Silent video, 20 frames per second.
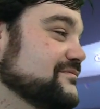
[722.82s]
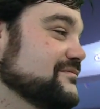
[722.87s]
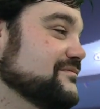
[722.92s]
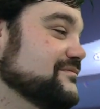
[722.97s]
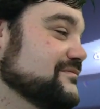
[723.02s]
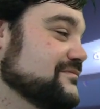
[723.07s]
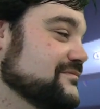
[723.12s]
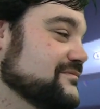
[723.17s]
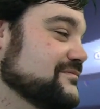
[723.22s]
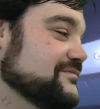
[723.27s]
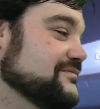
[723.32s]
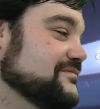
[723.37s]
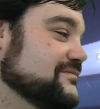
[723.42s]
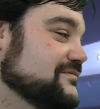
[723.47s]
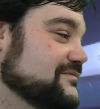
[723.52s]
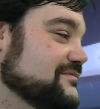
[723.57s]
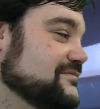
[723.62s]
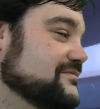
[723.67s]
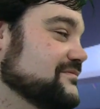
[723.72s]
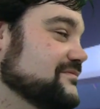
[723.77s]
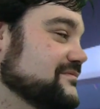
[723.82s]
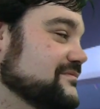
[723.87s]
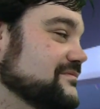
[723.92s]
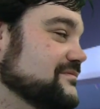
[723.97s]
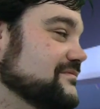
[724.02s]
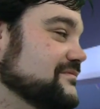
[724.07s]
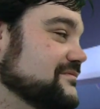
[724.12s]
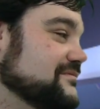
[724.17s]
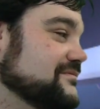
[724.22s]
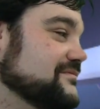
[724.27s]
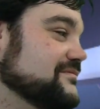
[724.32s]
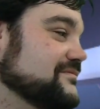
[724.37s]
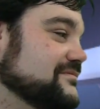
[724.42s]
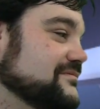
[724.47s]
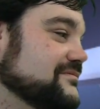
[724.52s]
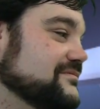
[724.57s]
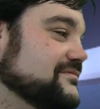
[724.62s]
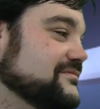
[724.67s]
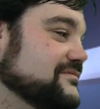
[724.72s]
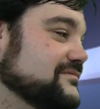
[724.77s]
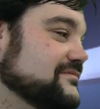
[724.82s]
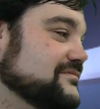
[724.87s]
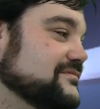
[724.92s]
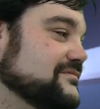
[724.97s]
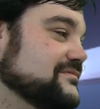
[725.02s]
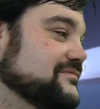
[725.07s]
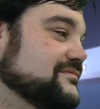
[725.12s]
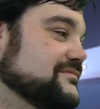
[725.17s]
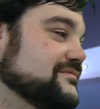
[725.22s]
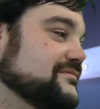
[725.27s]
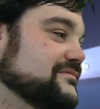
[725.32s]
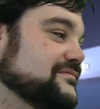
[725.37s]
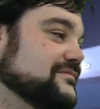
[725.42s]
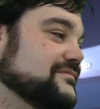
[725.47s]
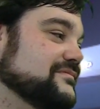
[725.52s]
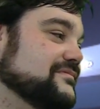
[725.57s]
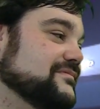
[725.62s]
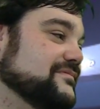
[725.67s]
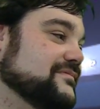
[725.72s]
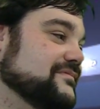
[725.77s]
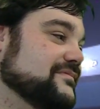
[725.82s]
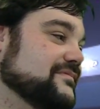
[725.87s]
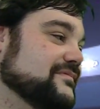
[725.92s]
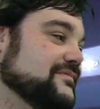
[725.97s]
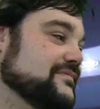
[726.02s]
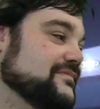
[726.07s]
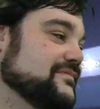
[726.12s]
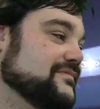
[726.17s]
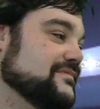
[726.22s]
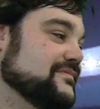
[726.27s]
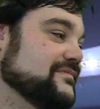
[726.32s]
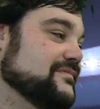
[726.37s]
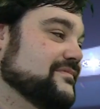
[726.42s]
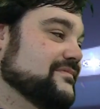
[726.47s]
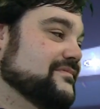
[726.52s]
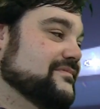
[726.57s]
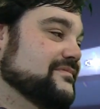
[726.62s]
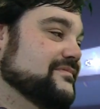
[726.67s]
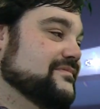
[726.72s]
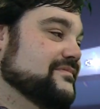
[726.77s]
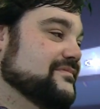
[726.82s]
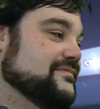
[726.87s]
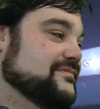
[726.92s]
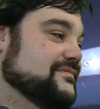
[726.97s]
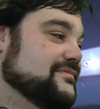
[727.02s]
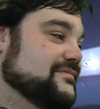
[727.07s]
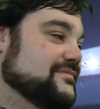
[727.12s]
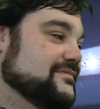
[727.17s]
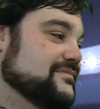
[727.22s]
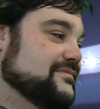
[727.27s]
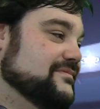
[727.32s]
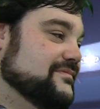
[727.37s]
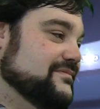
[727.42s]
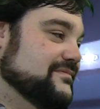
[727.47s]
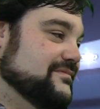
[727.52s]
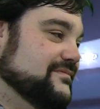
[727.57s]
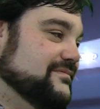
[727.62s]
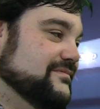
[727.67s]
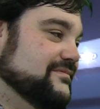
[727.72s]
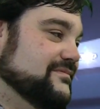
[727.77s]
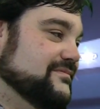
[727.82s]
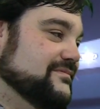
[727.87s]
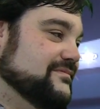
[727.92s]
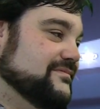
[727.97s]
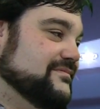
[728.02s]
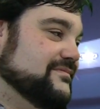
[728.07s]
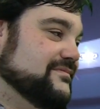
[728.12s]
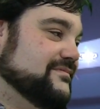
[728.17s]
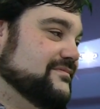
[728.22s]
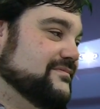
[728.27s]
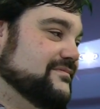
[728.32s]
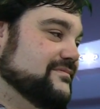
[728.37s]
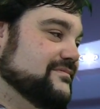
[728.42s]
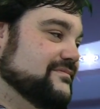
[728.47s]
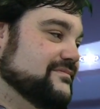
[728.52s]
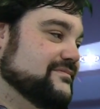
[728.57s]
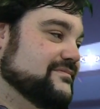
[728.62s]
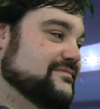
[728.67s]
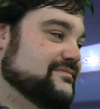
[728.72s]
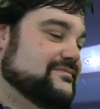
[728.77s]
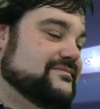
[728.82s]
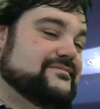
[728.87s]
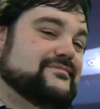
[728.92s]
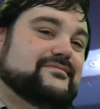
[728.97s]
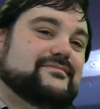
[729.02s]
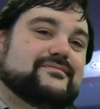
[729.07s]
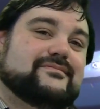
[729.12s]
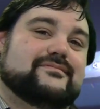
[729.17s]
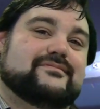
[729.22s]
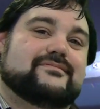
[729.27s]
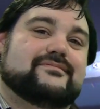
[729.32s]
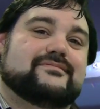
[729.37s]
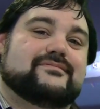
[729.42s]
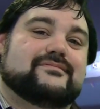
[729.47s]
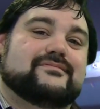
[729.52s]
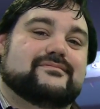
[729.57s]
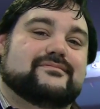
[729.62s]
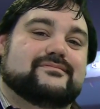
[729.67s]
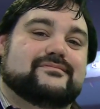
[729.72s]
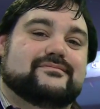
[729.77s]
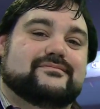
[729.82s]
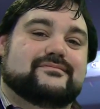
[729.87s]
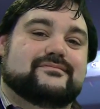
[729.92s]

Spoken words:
[no speech]